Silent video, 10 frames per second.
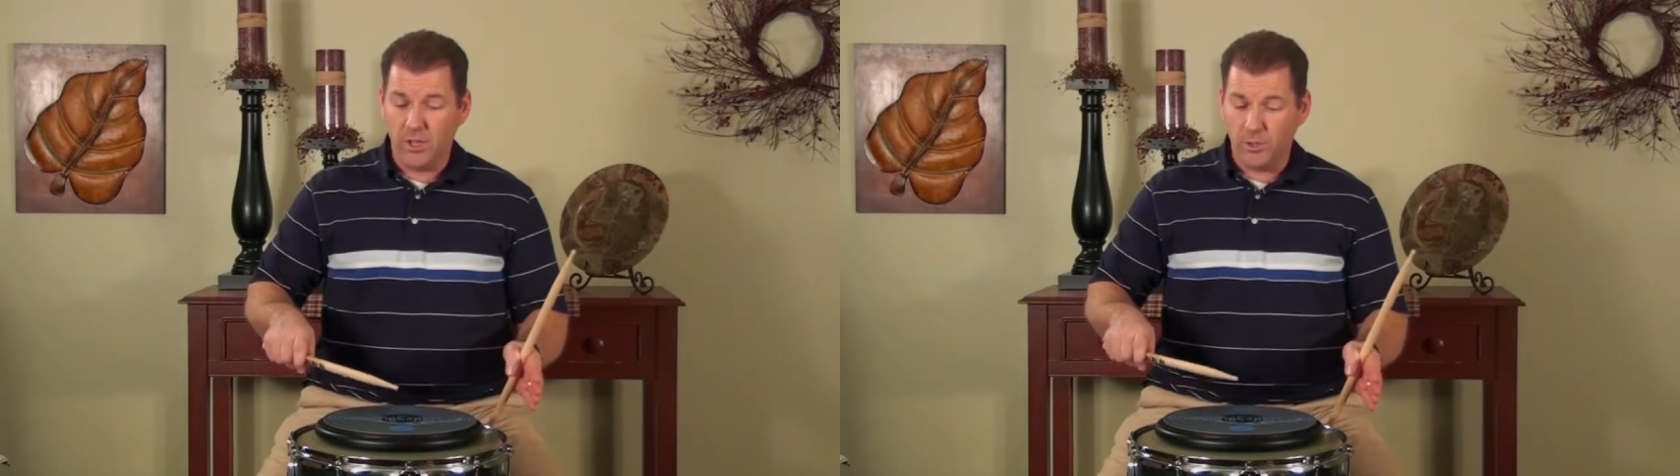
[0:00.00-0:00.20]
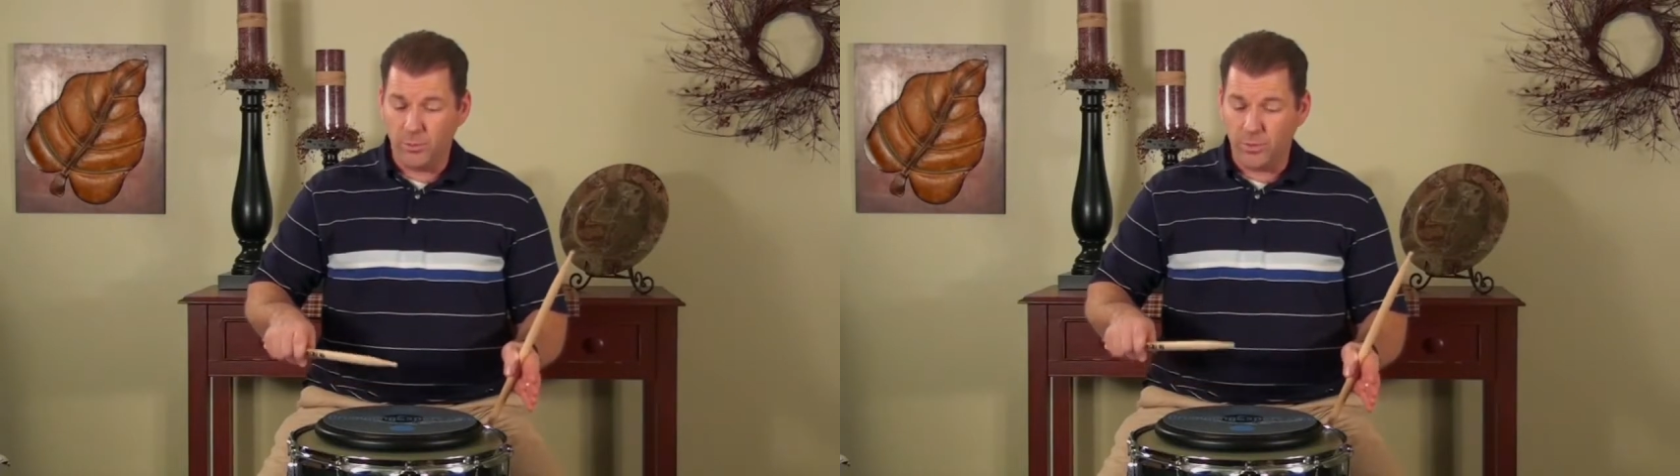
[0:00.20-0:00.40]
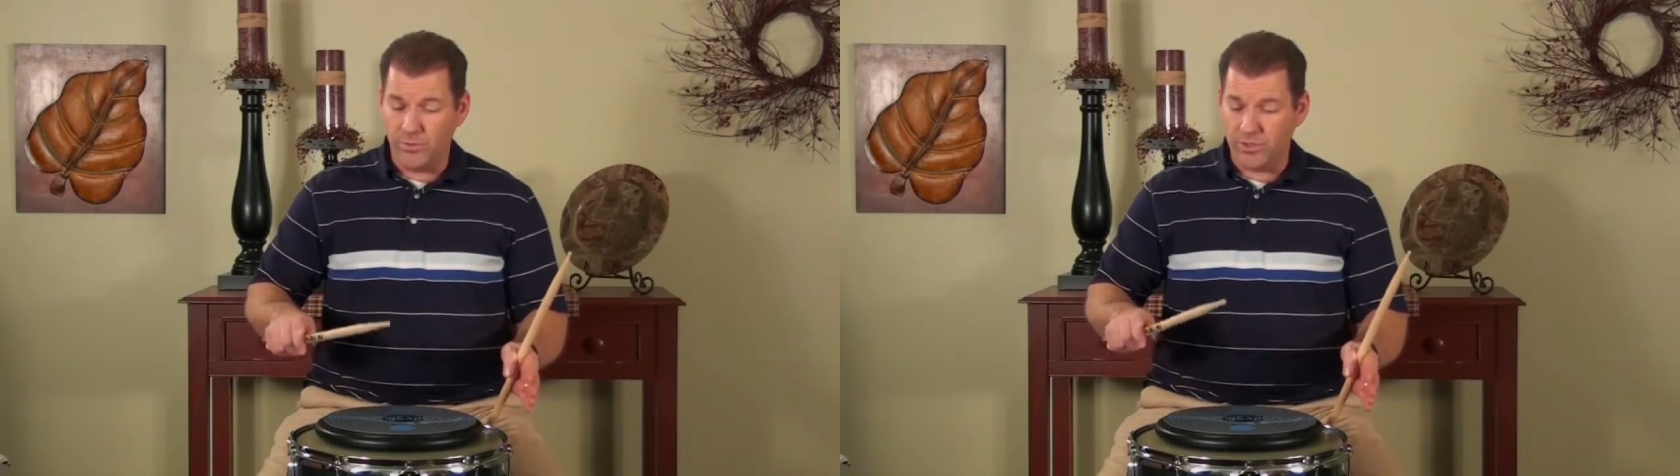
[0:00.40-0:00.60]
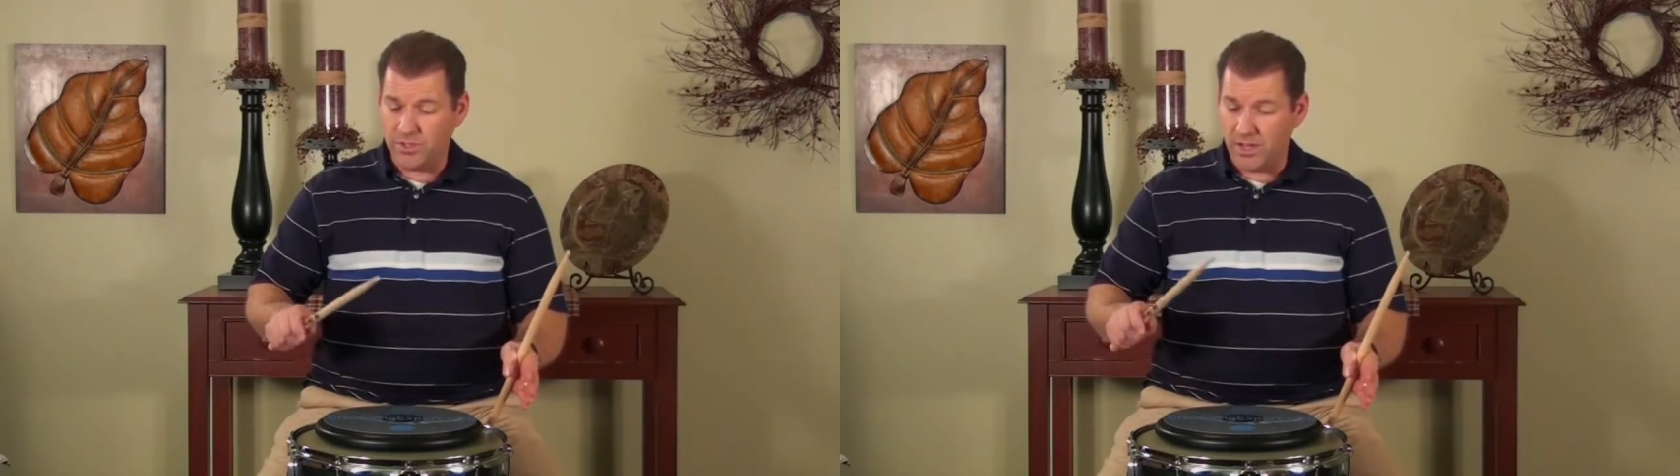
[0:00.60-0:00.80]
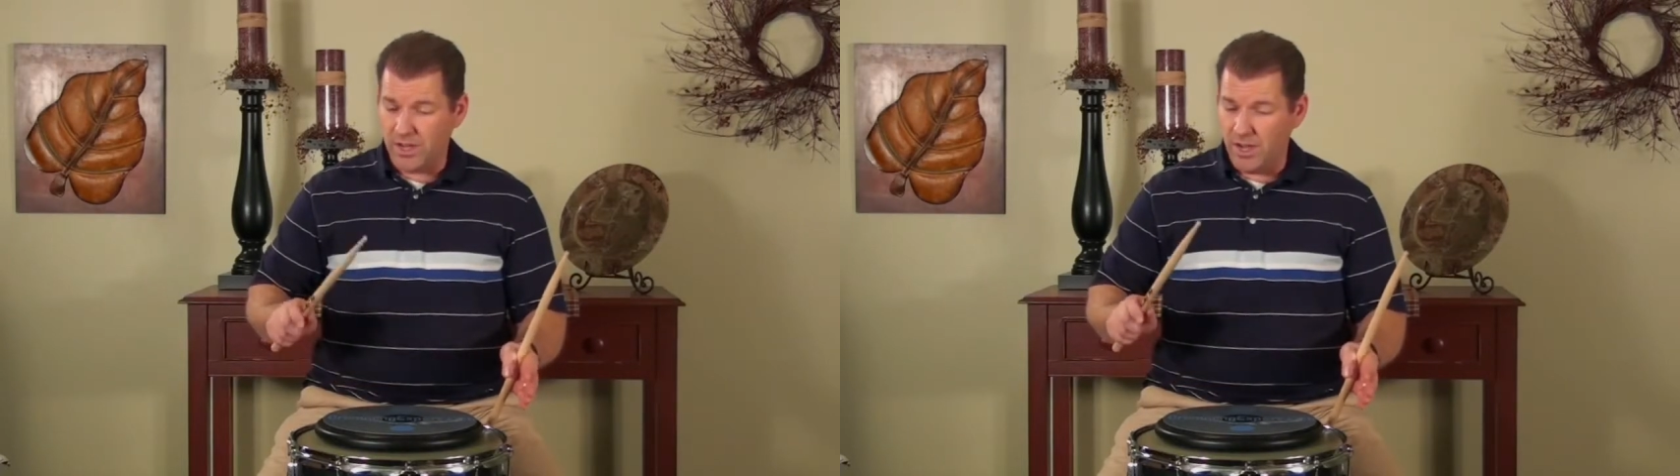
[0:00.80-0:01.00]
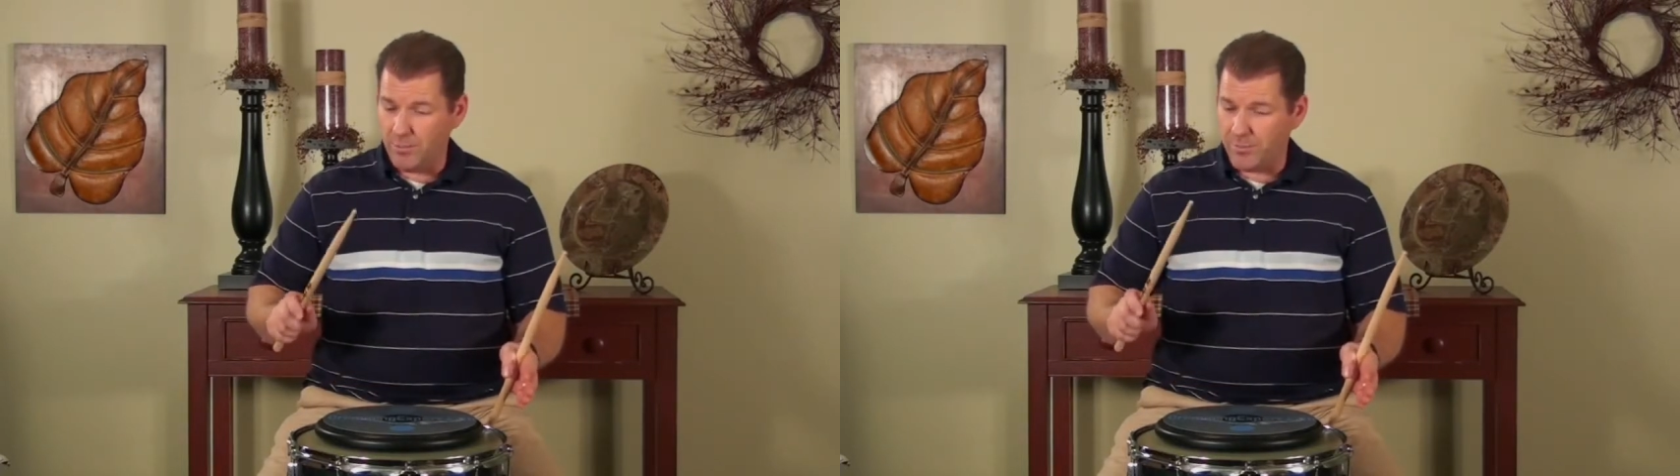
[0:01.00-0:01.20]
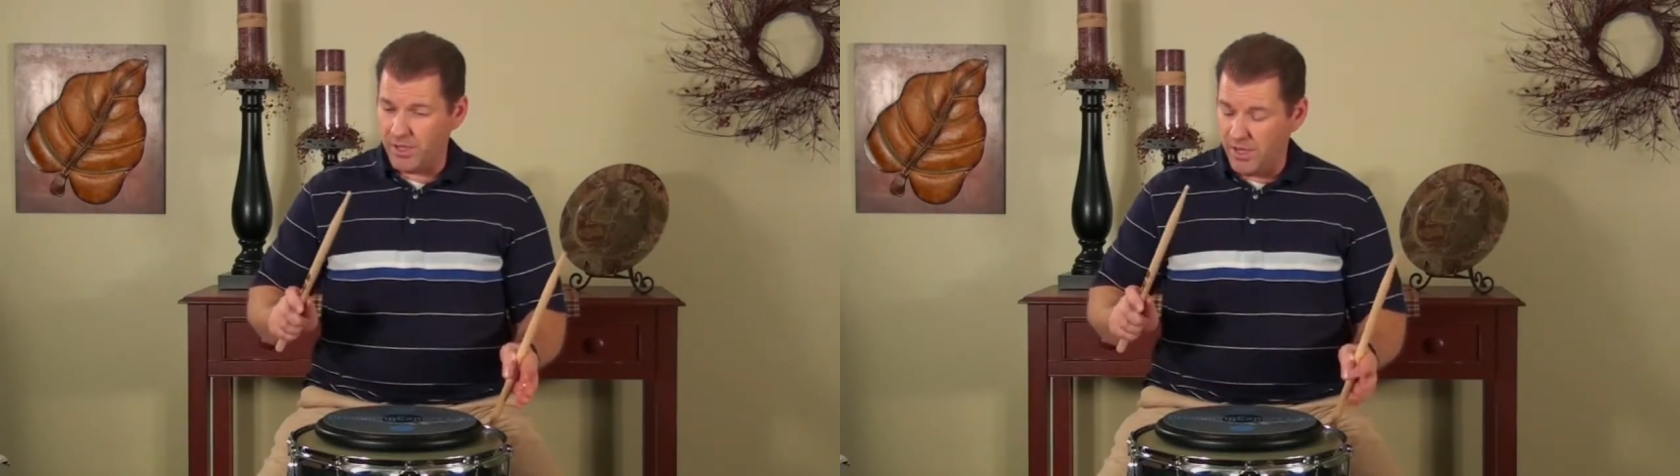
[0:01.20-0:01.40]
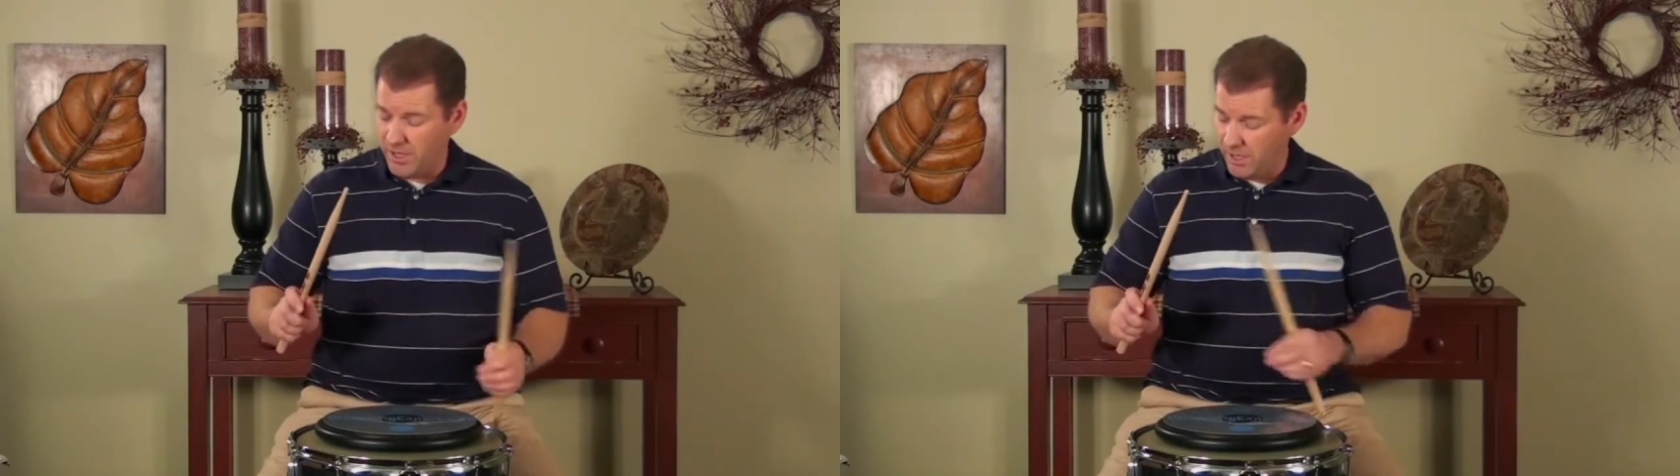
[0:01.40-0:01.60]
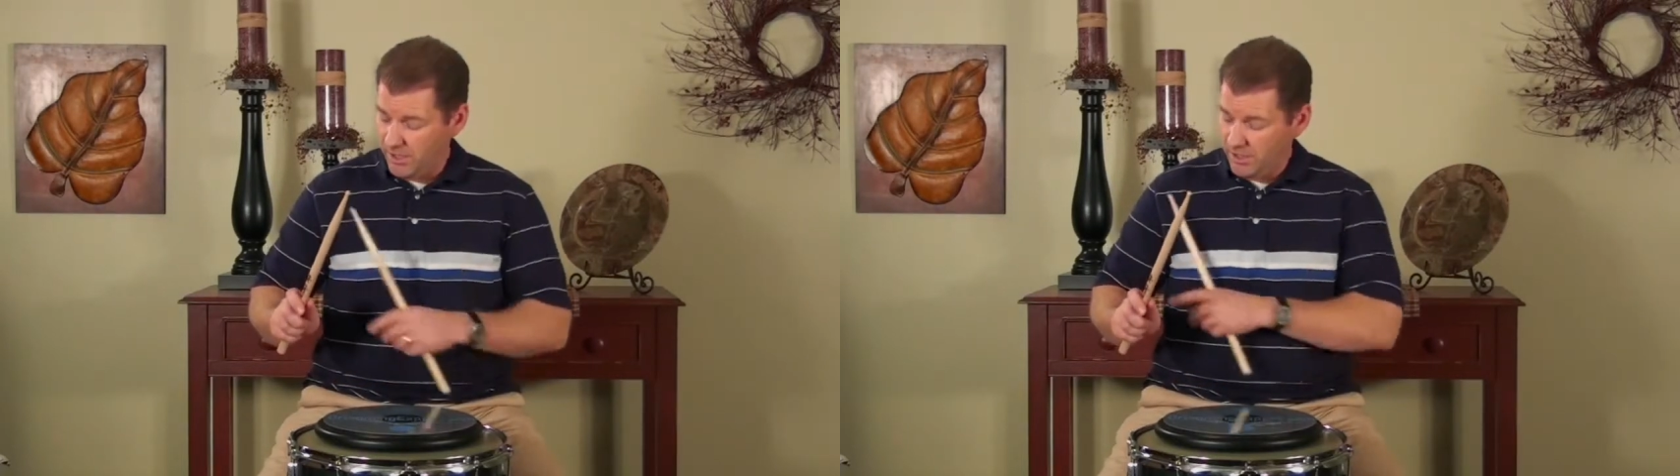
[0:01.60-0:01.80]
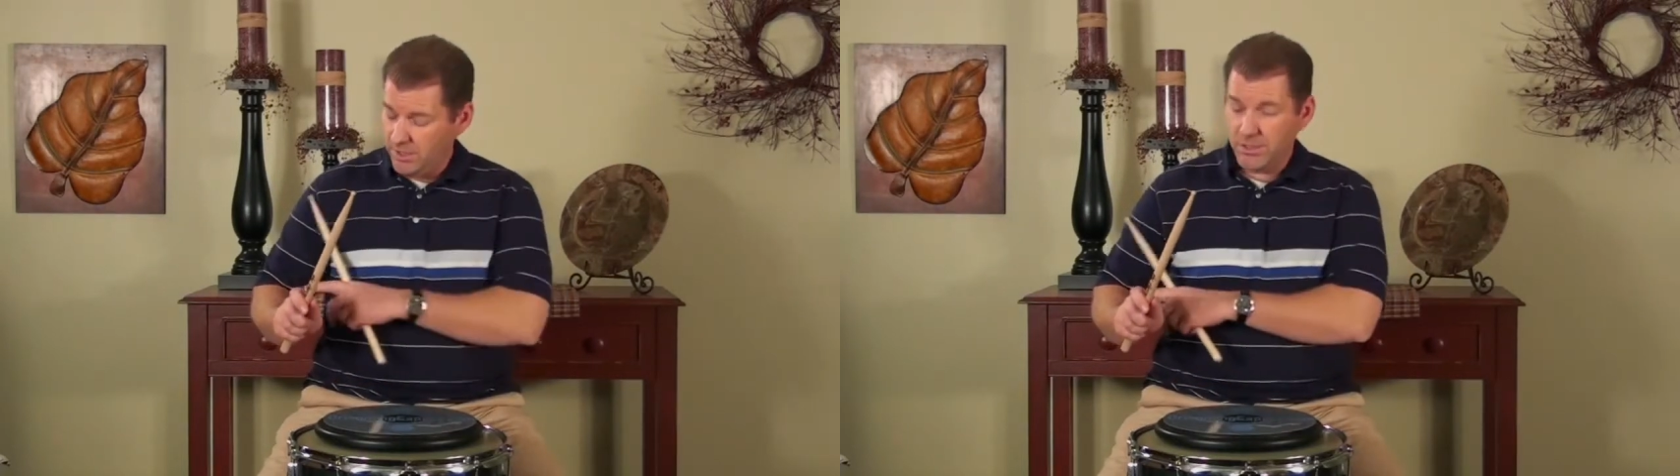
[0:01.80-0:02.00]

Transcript: You move the stick up to here,